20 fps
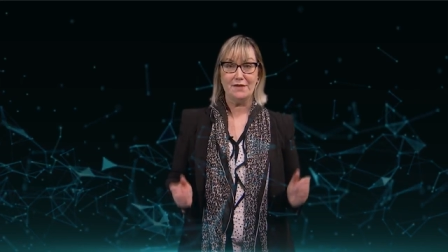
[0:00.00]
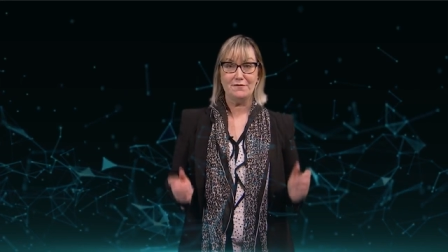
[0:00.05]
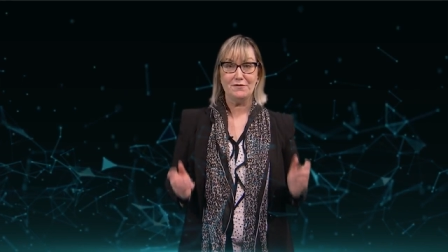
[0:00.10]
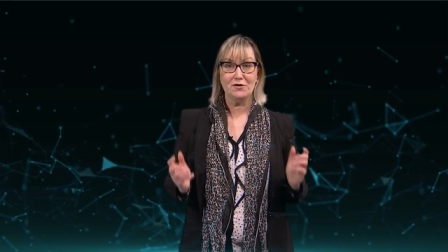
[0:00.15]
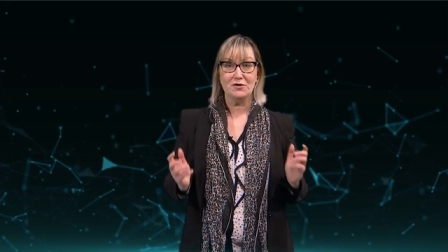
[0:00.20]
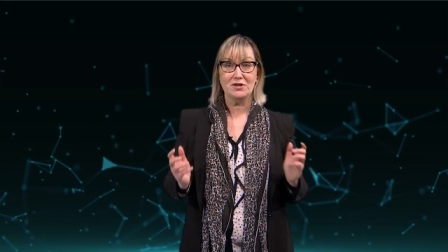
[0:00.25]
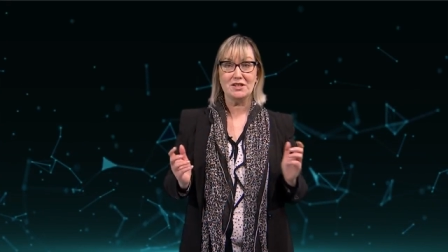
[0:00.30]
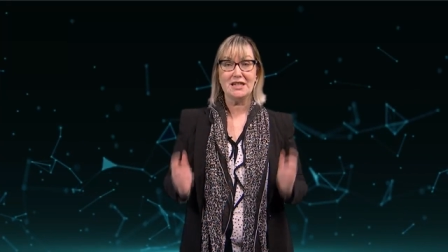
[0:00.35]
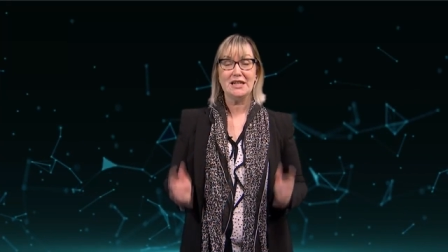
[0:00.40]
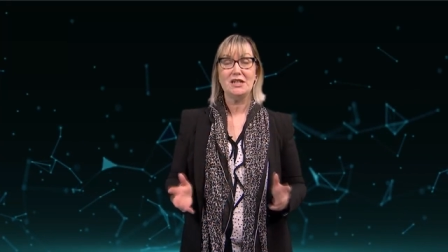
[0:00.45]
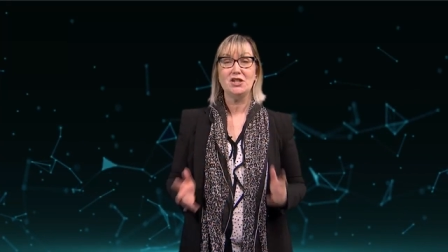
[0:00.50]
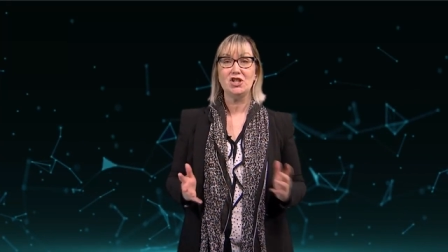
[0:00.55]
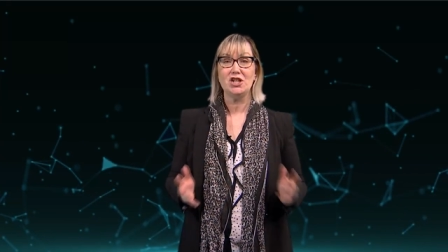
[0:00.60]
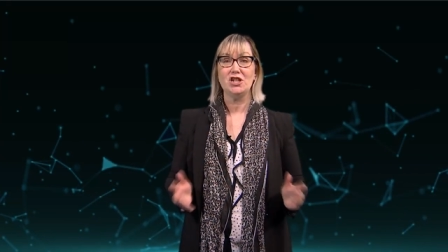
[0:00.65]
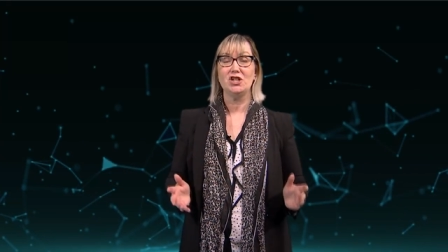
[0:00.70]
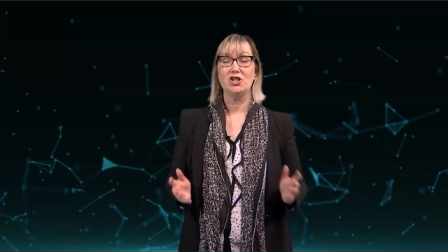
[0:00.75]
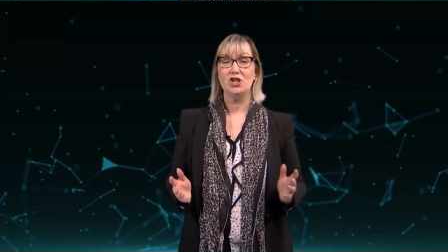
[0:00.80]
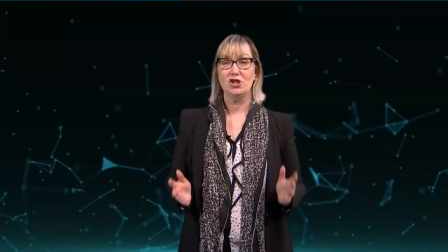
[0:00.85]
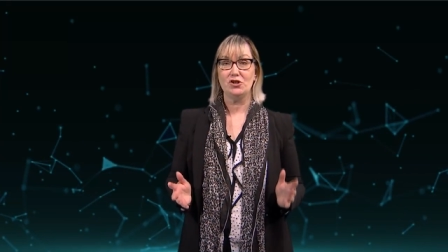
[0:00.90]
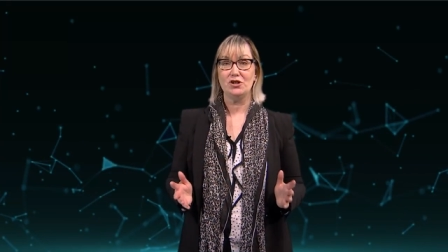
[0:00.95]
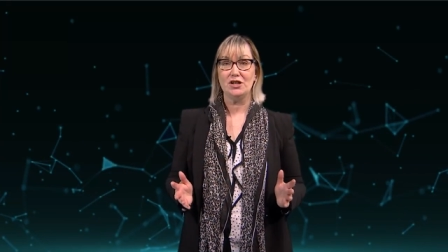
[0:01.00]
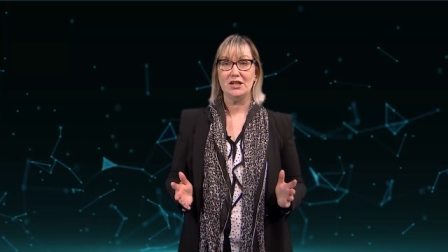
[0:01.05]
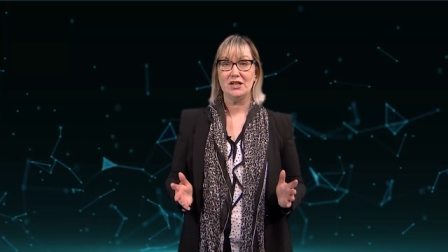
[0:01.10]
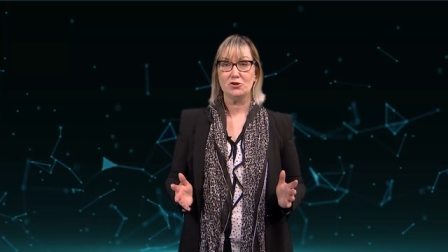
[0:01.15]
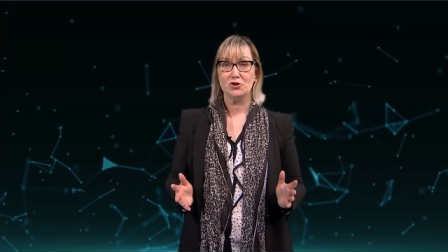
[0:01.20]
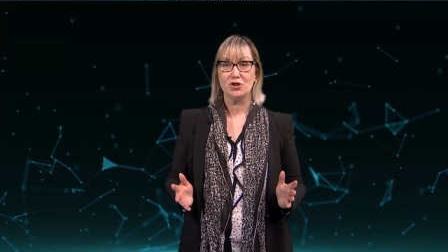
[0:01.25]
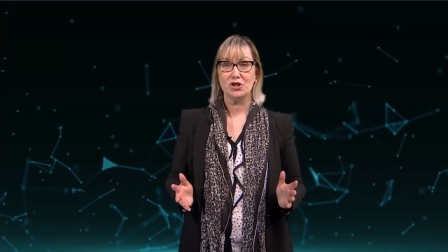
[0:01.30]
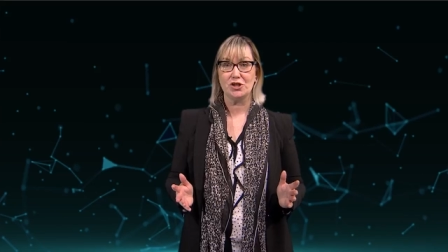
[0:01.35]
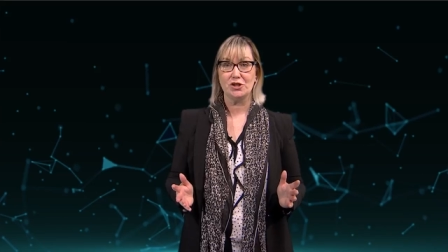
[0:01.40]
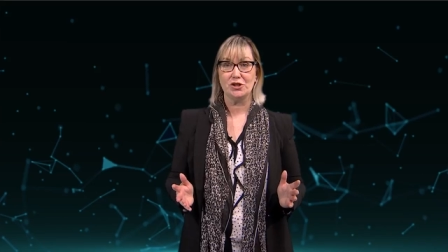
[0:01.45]
if you're teaching
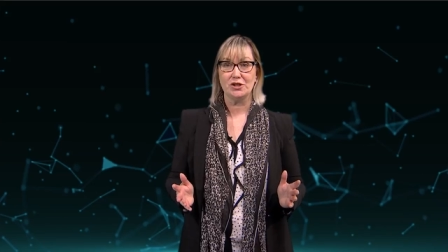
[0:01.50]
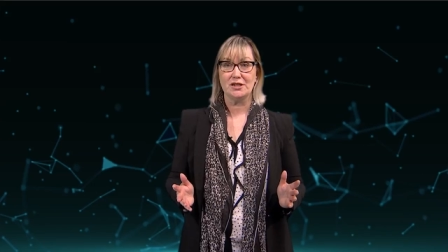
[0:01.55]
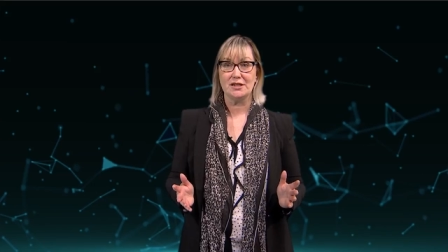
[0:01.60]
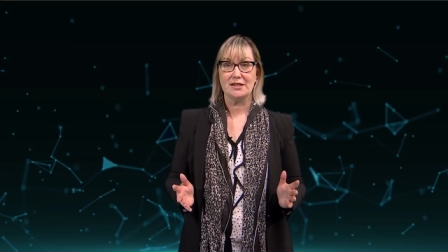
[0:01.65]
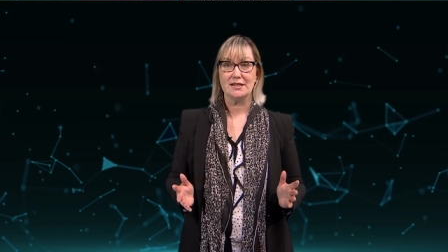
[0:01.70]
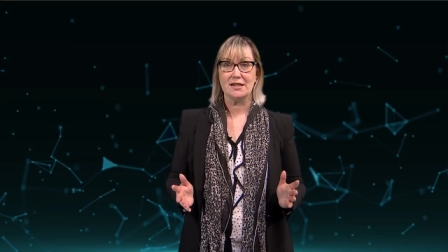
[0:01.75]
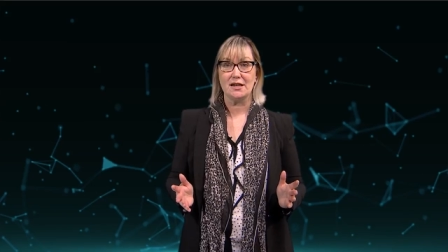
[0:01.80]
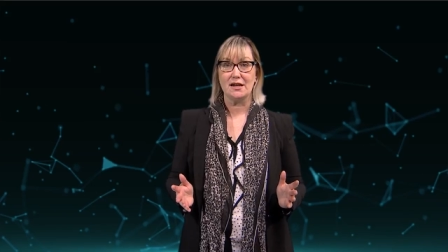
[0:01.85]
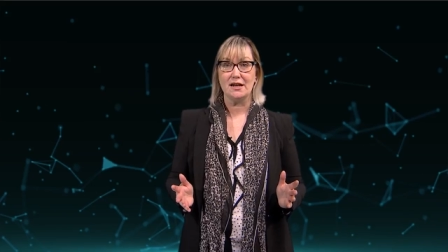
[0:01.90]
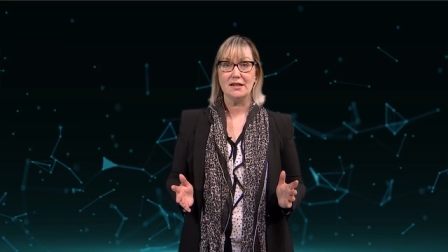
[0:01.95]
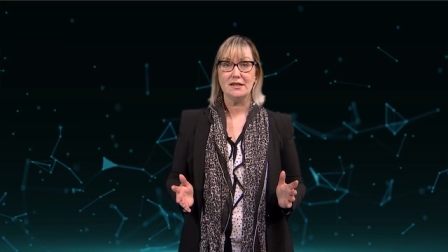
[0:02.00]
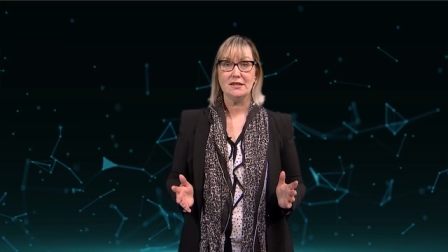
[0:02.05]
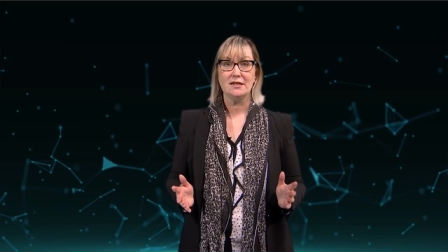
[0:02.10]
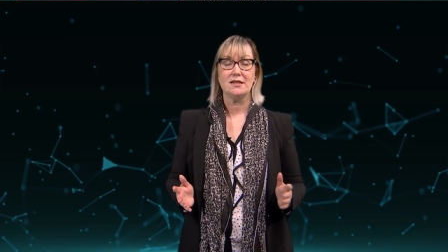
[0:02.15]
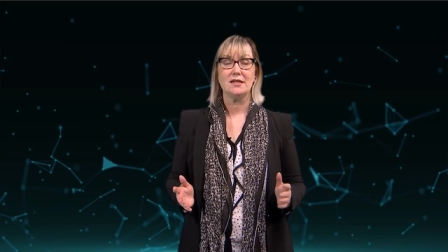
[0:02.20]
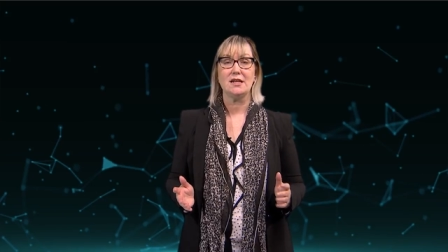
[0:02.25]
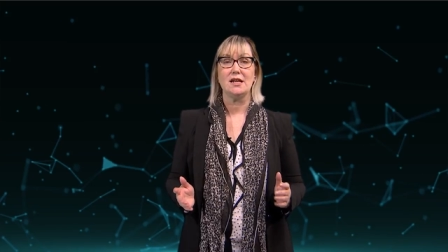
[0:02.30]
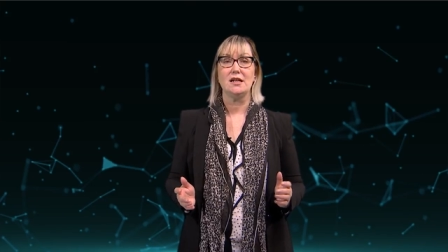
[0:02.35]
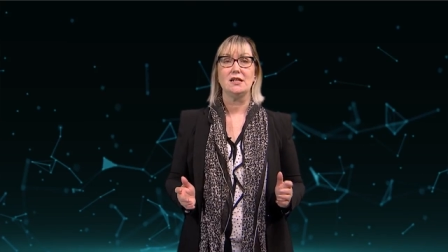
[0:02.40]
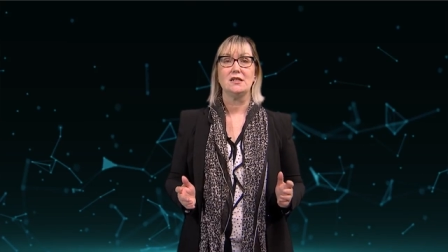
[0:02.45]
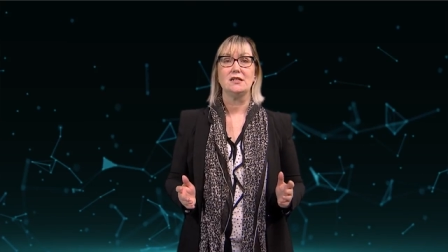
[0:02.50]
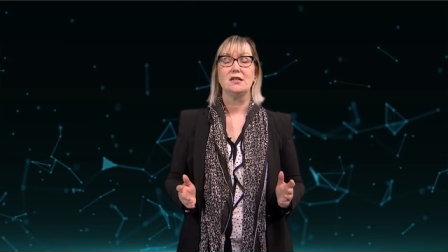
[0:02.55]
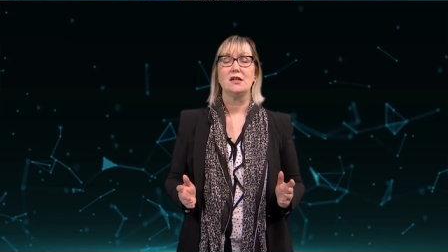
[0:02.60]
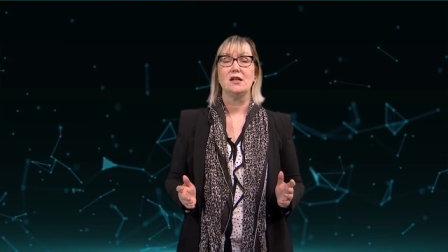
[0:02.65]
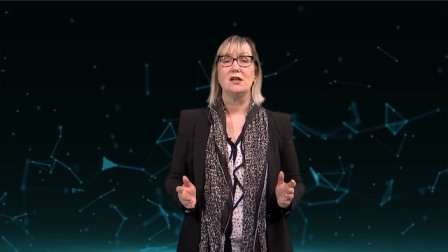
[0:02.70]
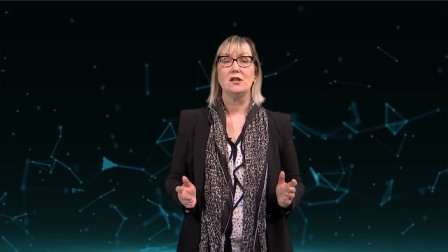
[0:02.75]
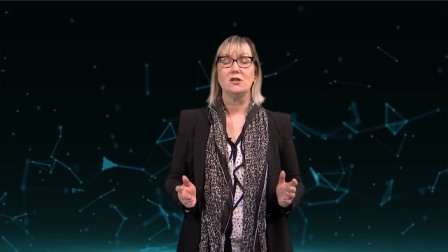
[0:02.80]
neurological science at